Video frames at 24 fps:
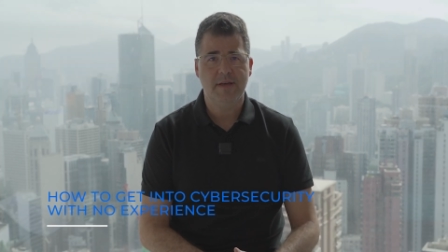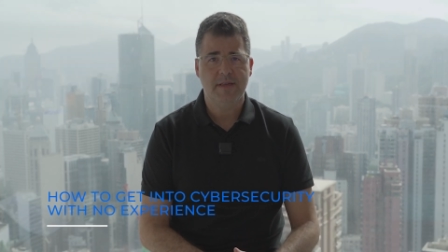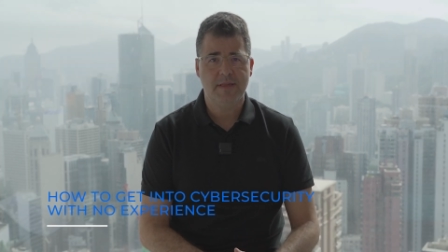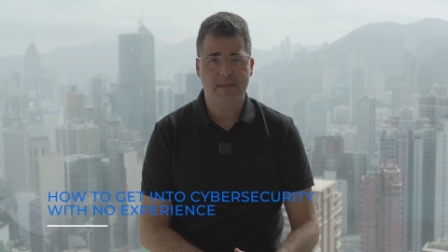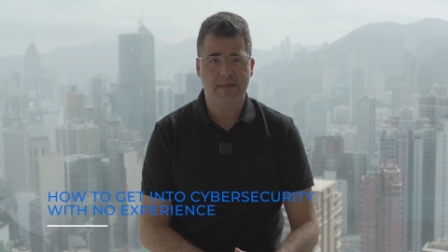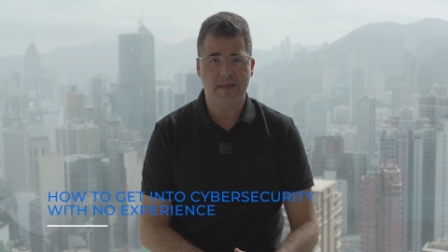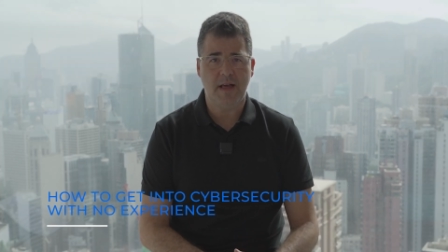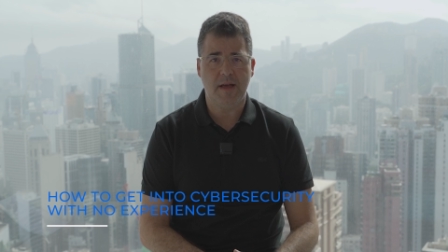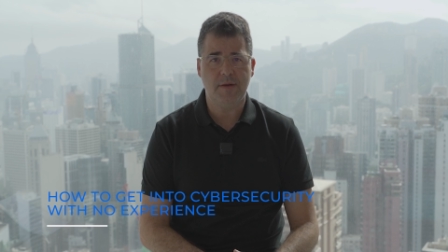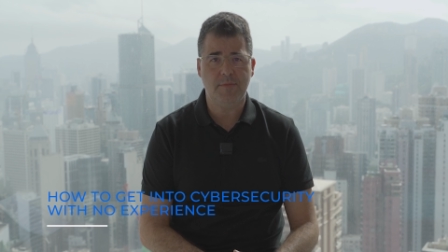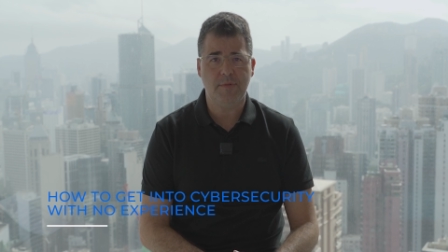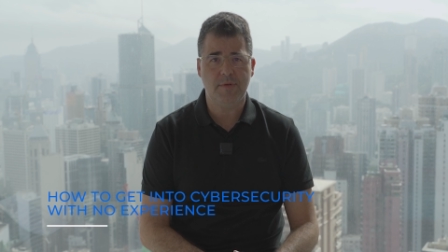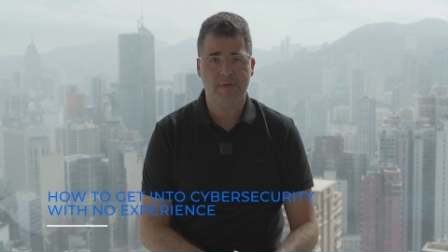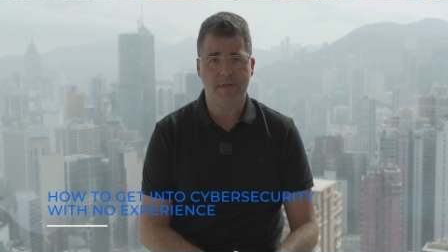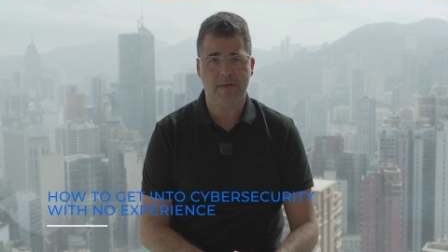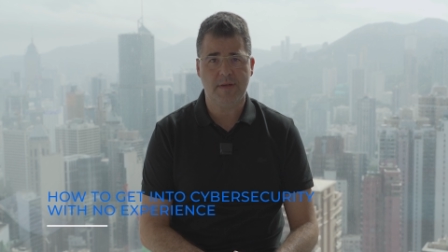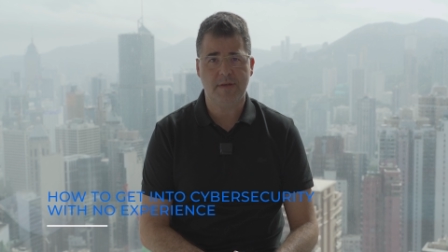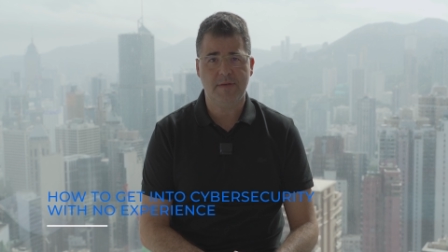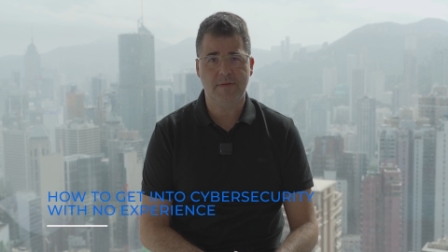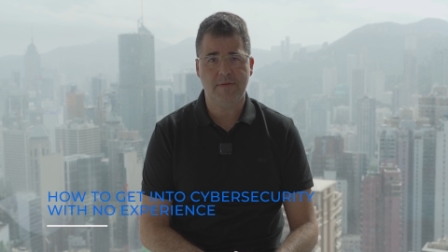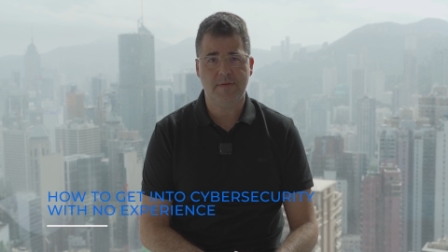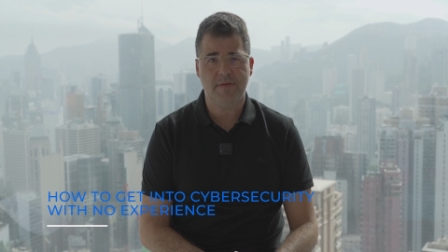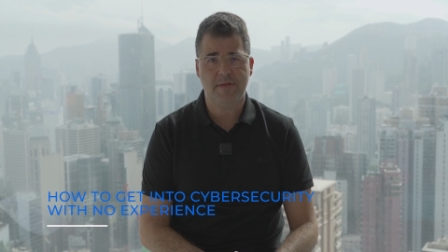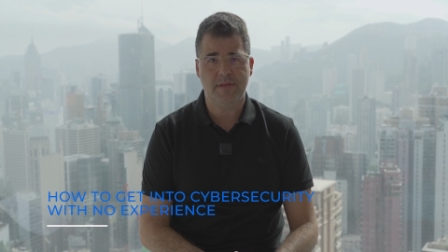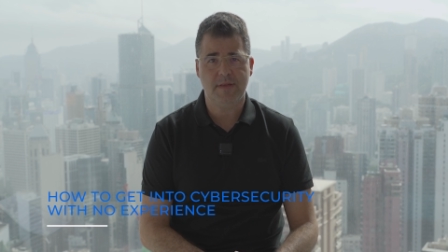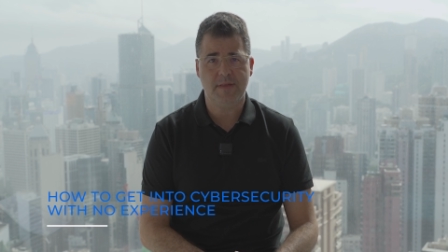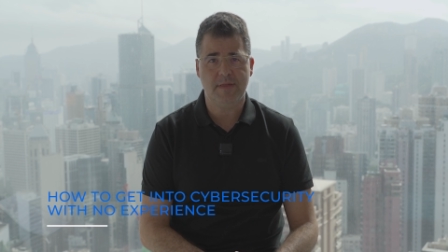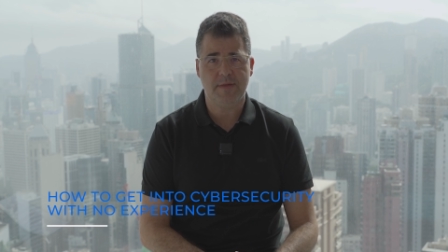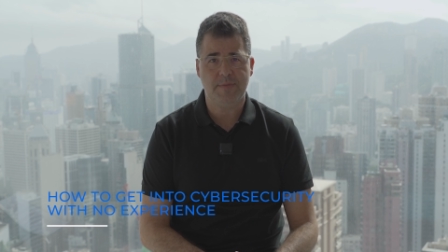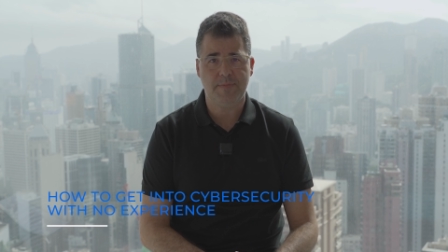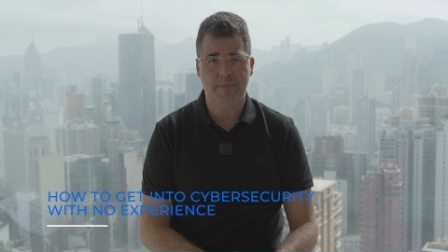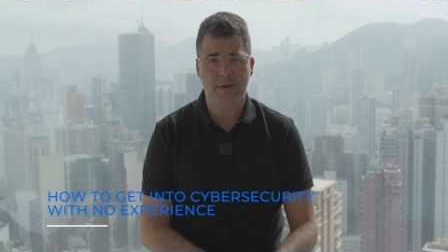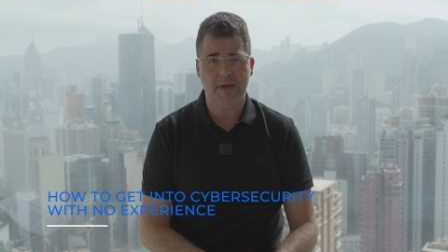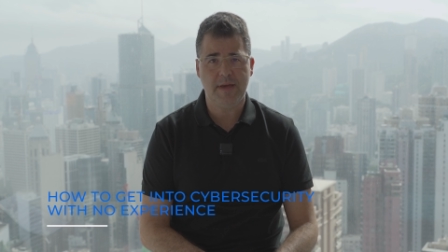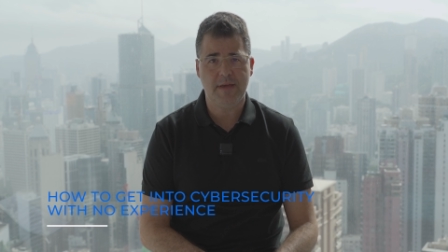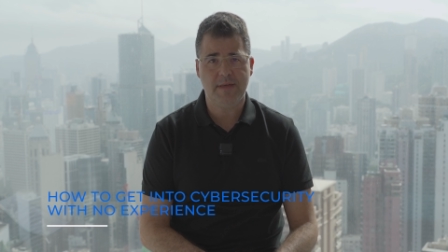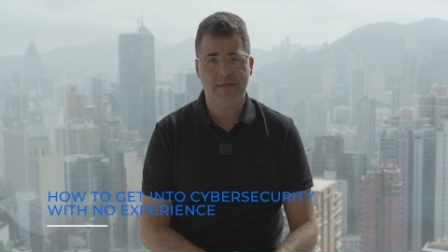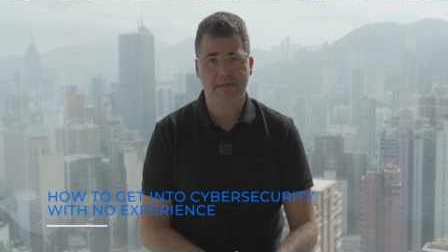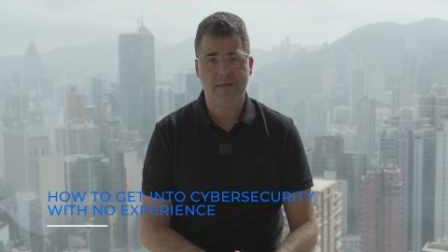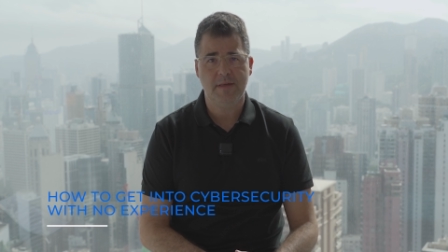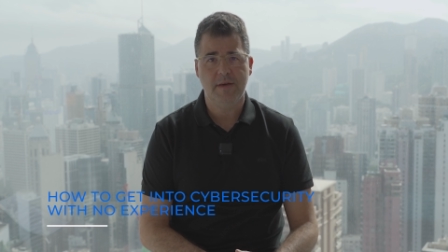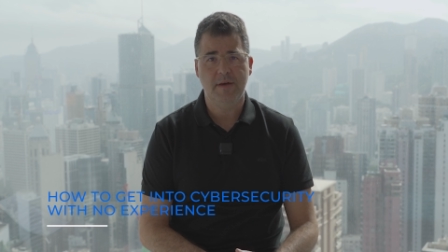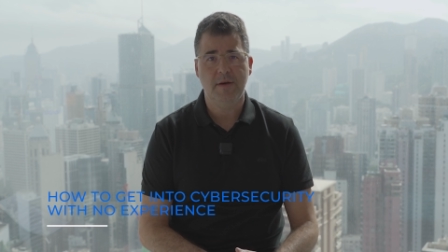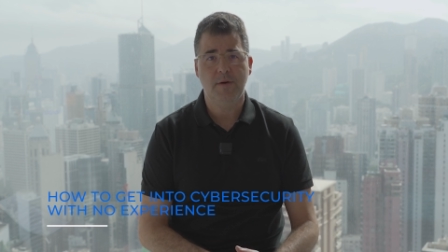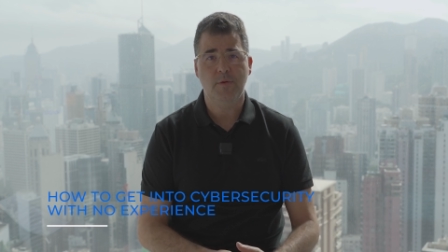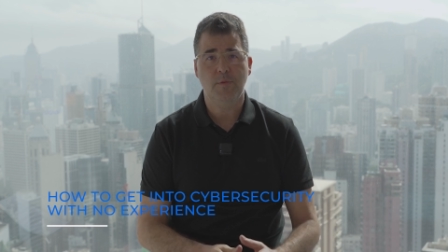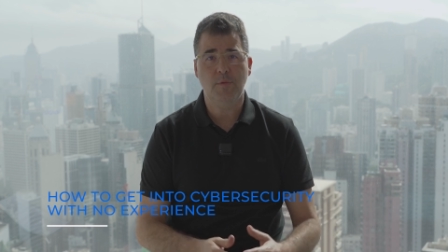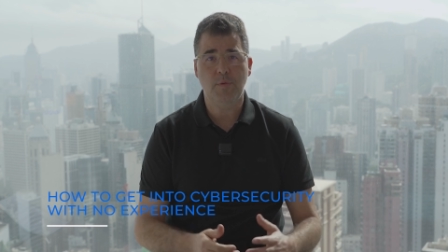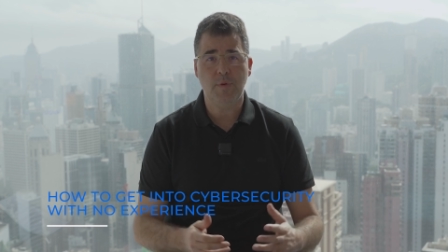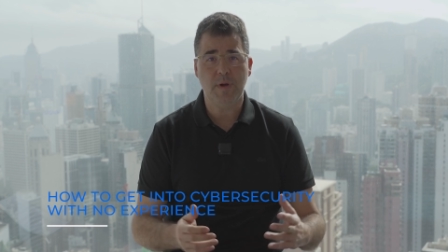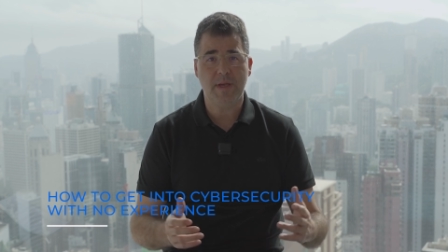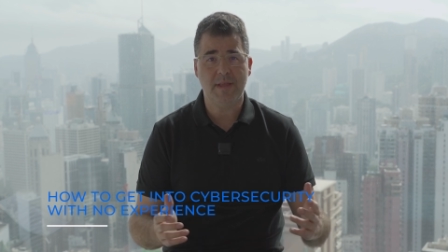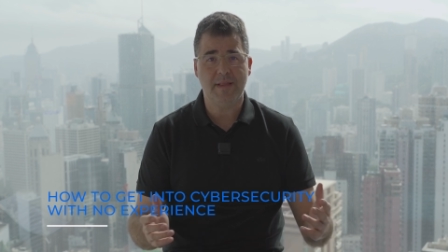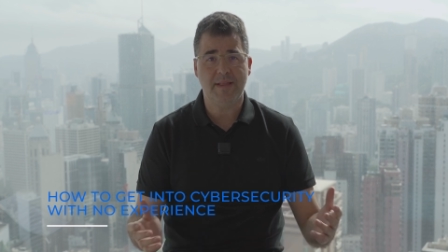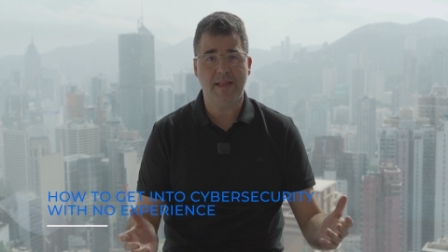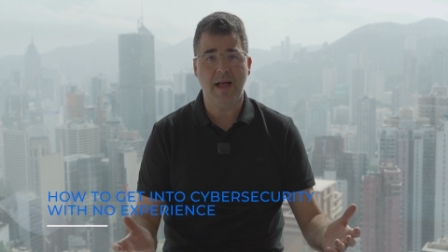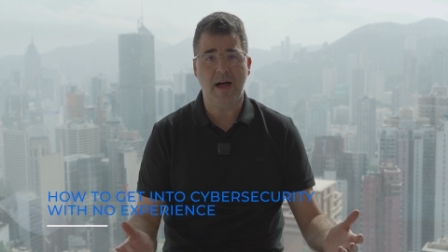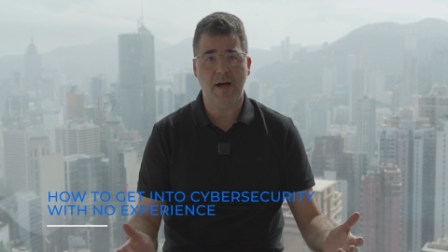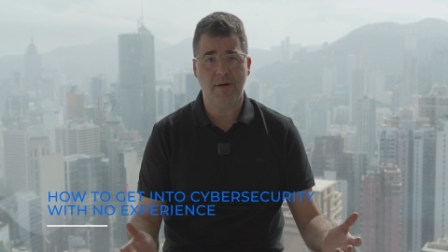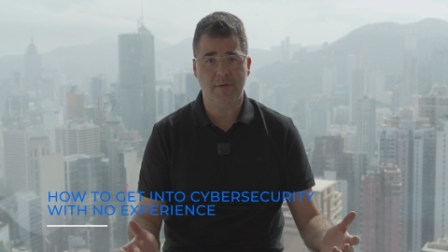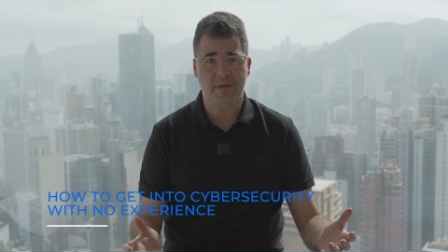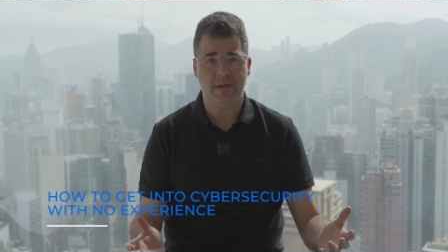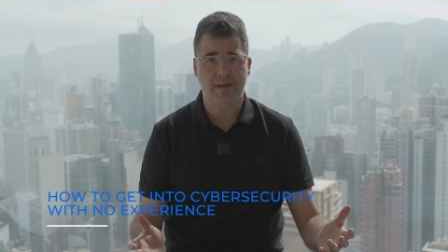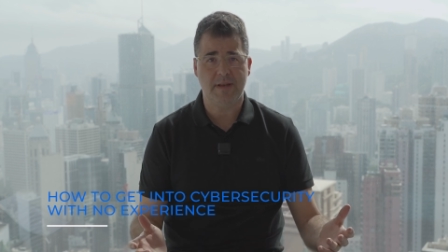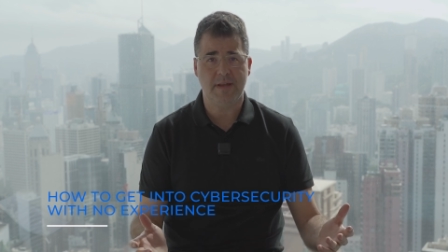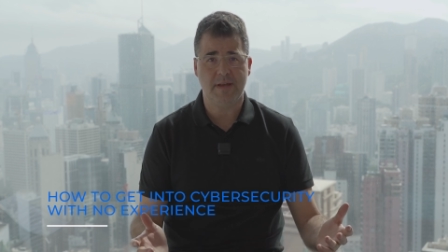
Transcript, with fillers: cybersecurity space without